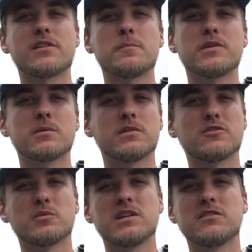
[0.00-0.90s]
something
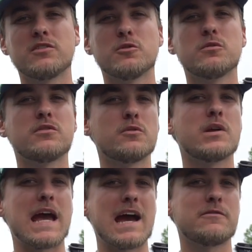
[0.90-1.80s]
between
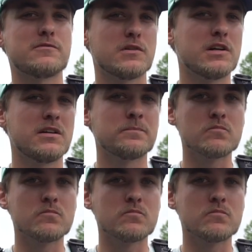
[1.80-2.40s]
2-2.5 foot.